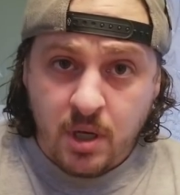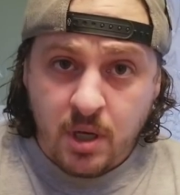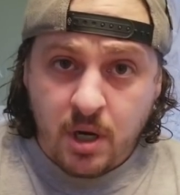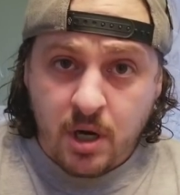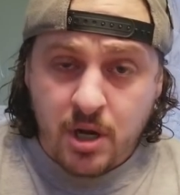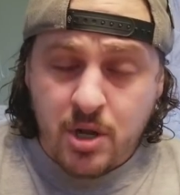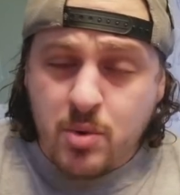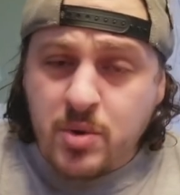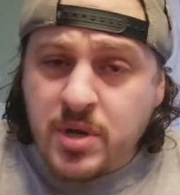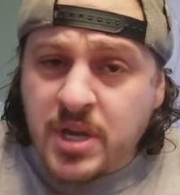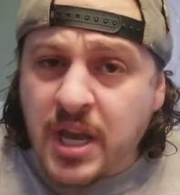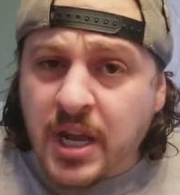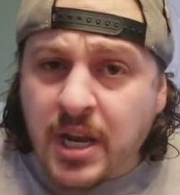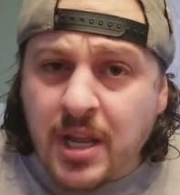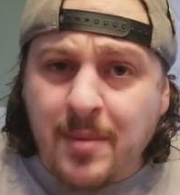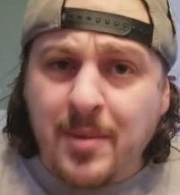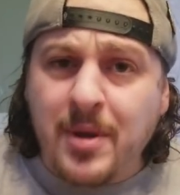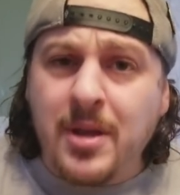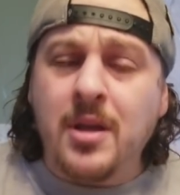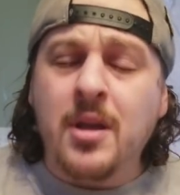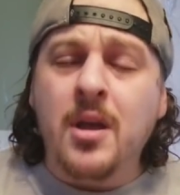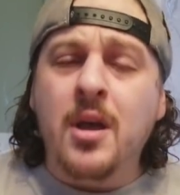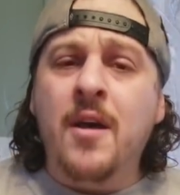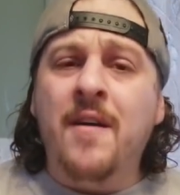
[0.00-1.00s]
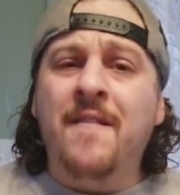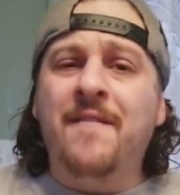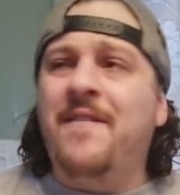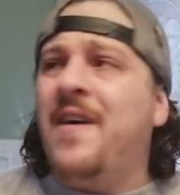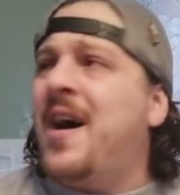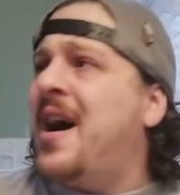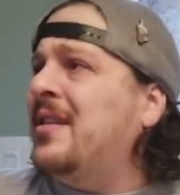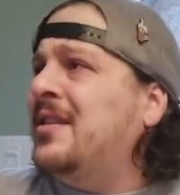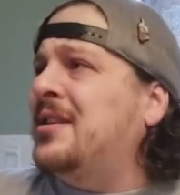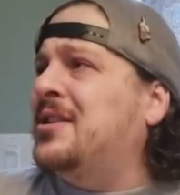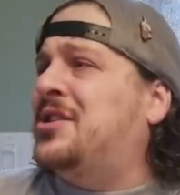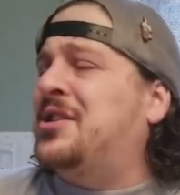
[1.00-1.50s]
You kidding me?
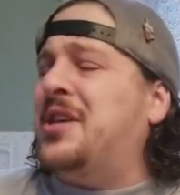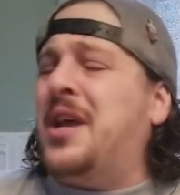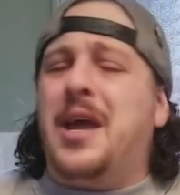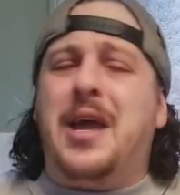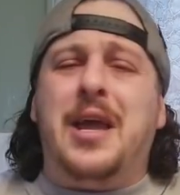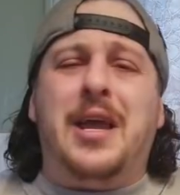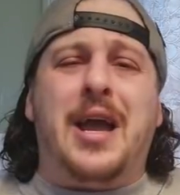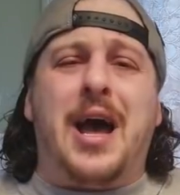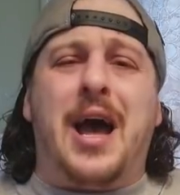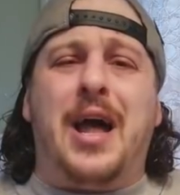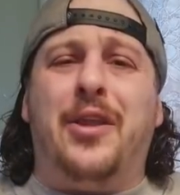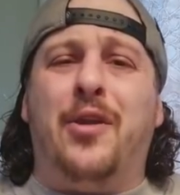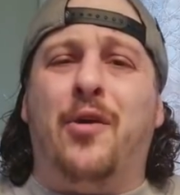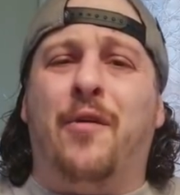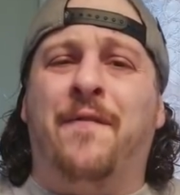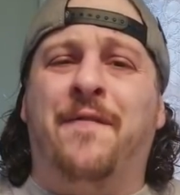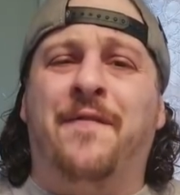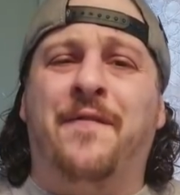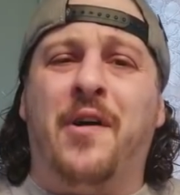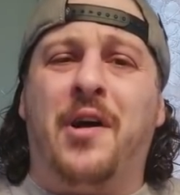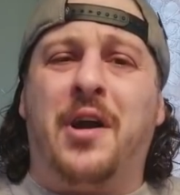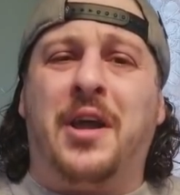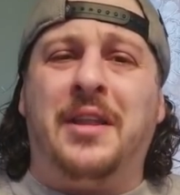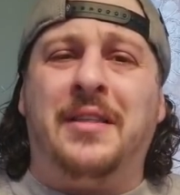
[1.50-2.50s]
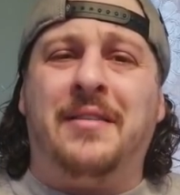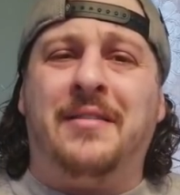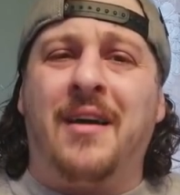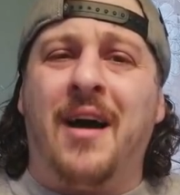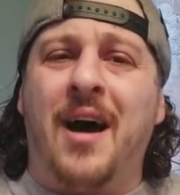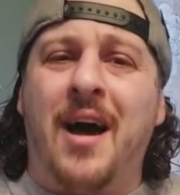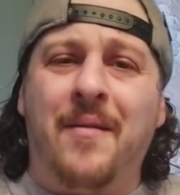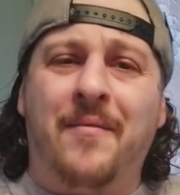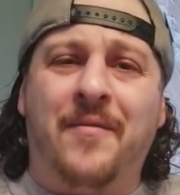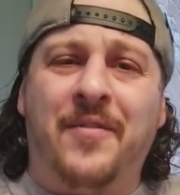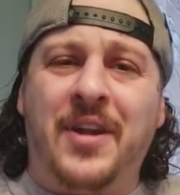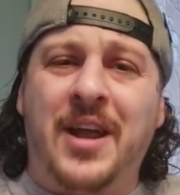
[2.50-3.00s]
Violent J ain't got no fucking
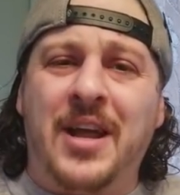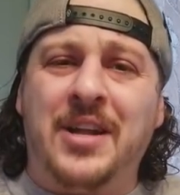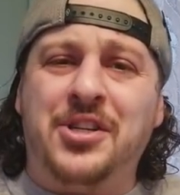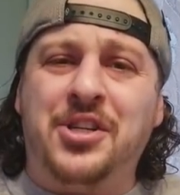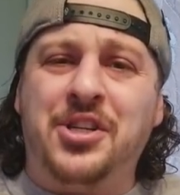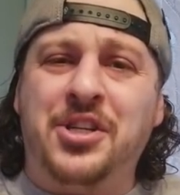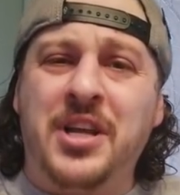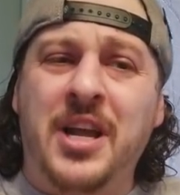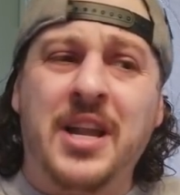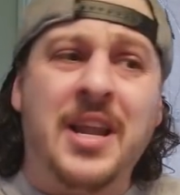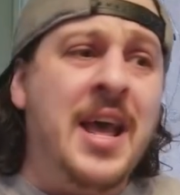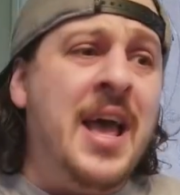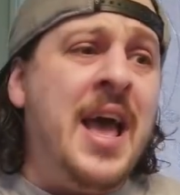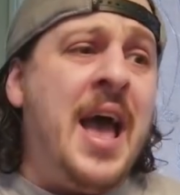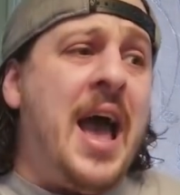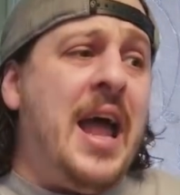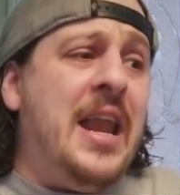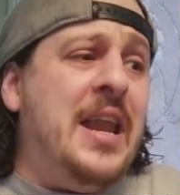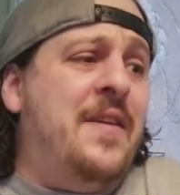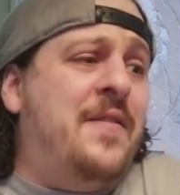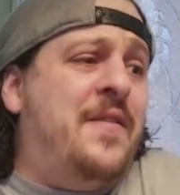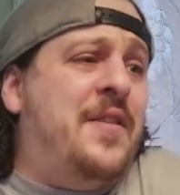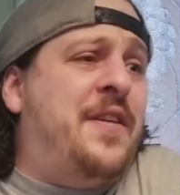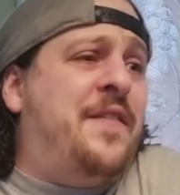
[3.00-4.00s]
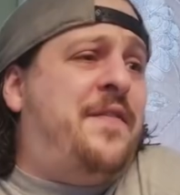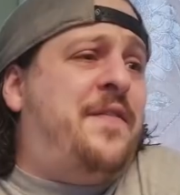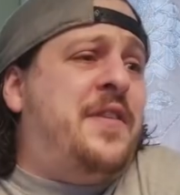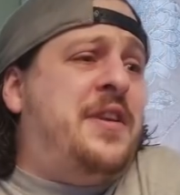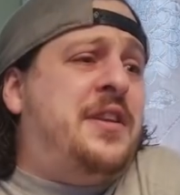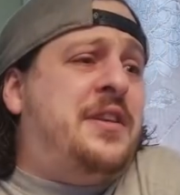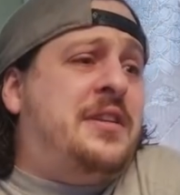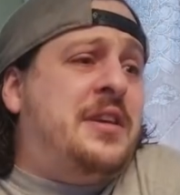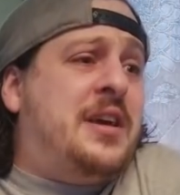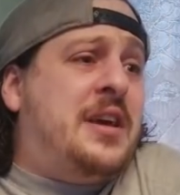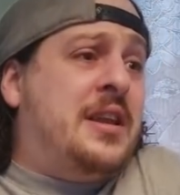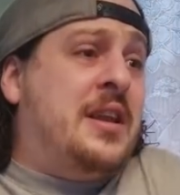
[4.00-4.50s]
time for that shit. And even if he
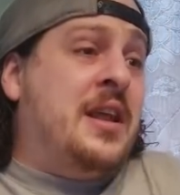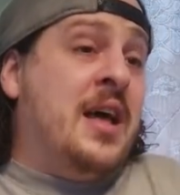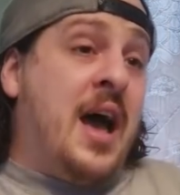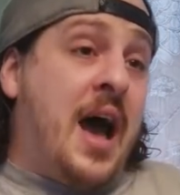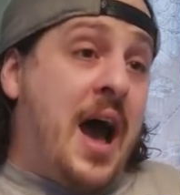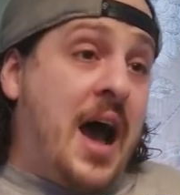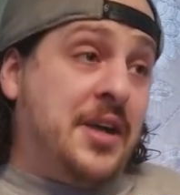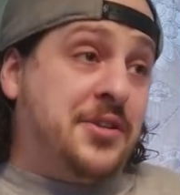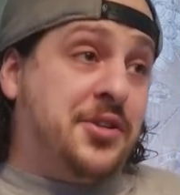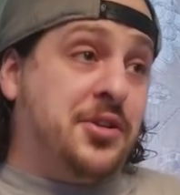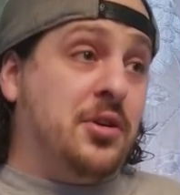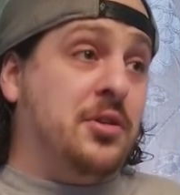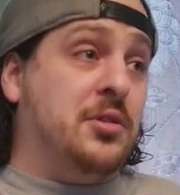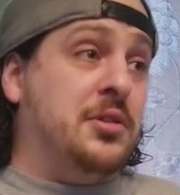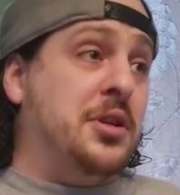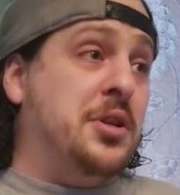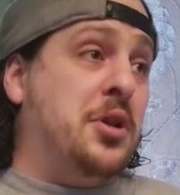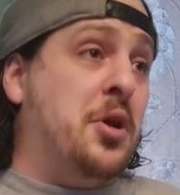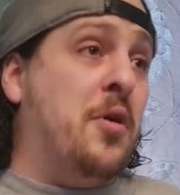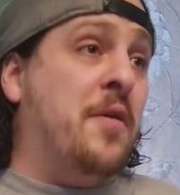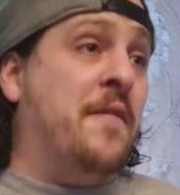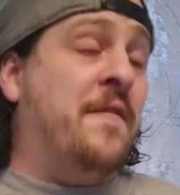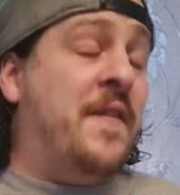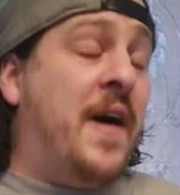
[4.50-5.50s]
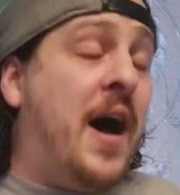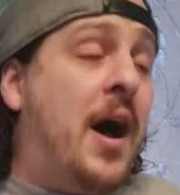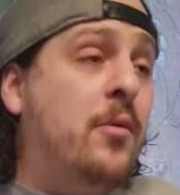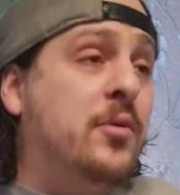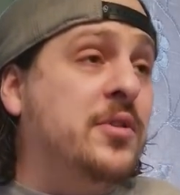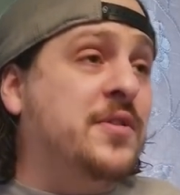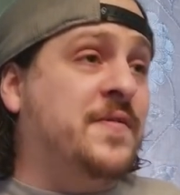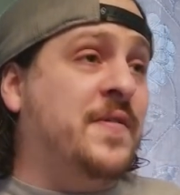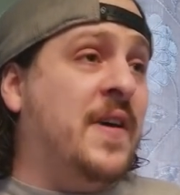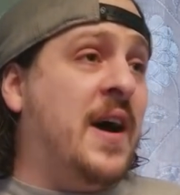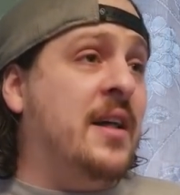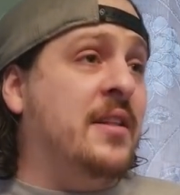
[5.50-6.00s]
did, I certainly know if I
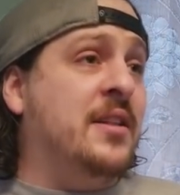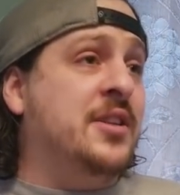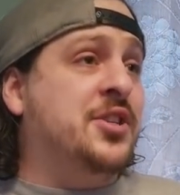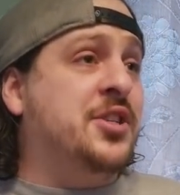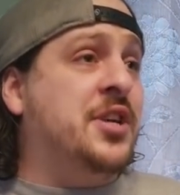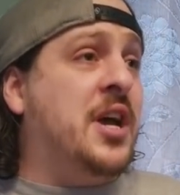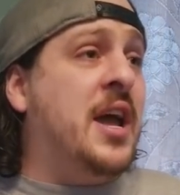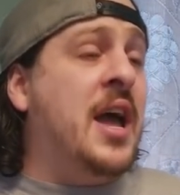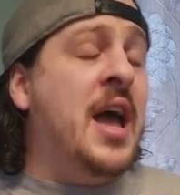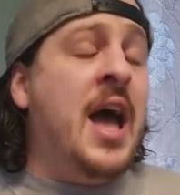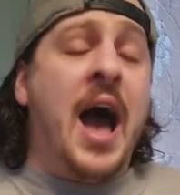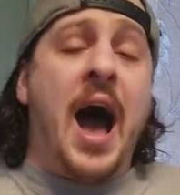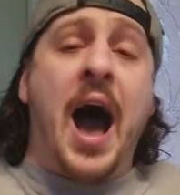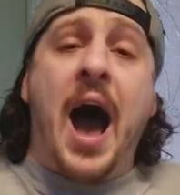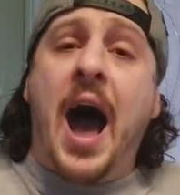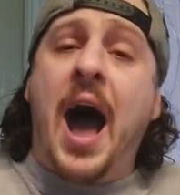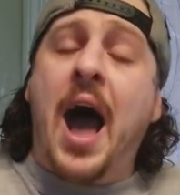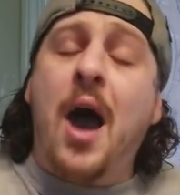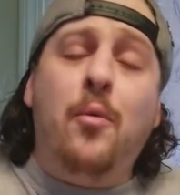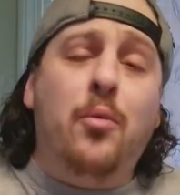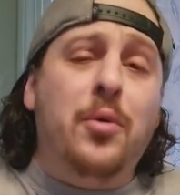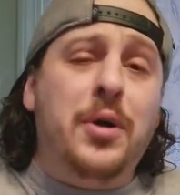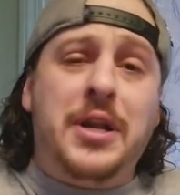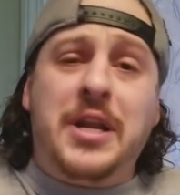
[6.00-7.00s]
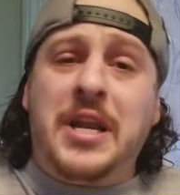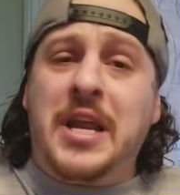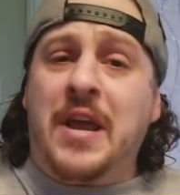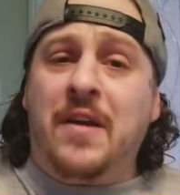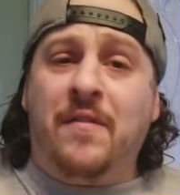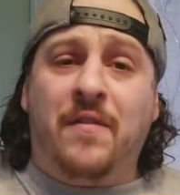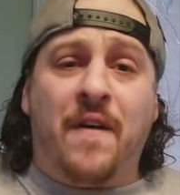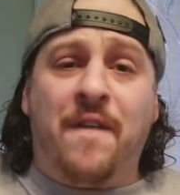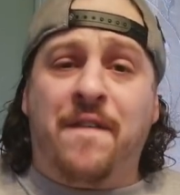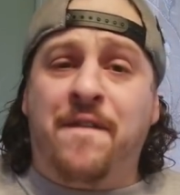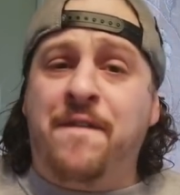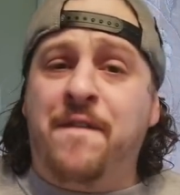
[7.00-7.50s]
was Violent J, I wouldn't give
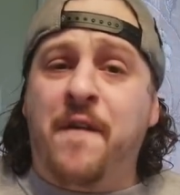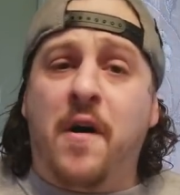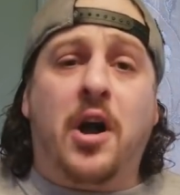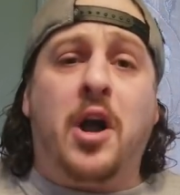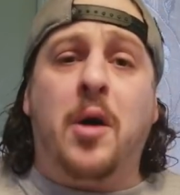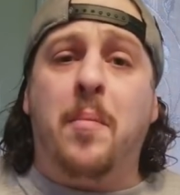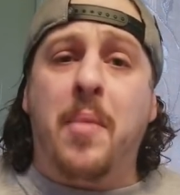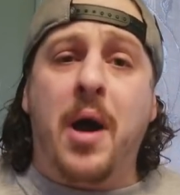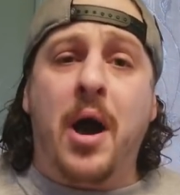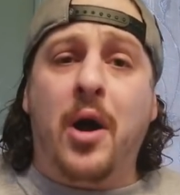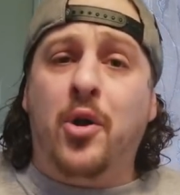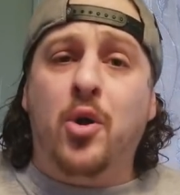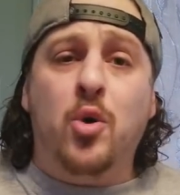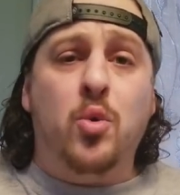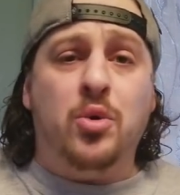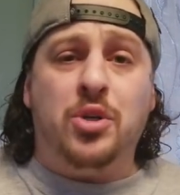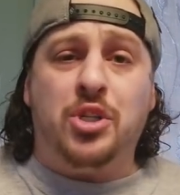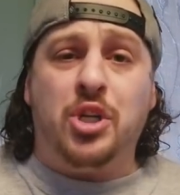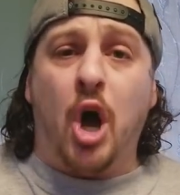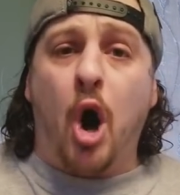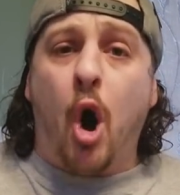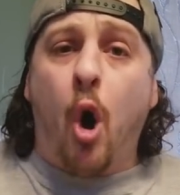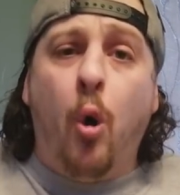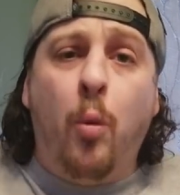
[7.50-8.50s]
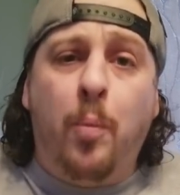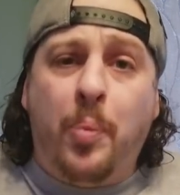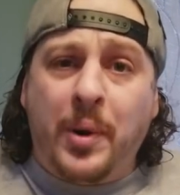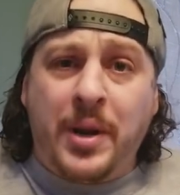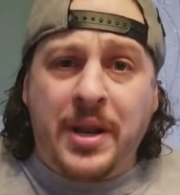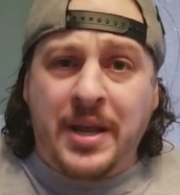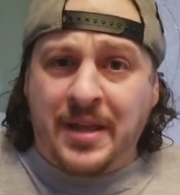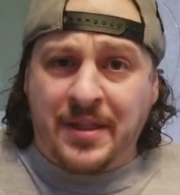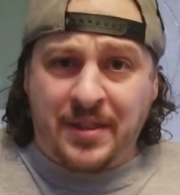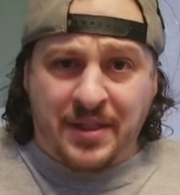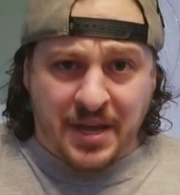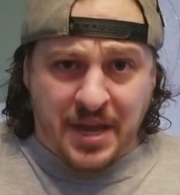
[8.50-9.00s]
a fuck about who was opening the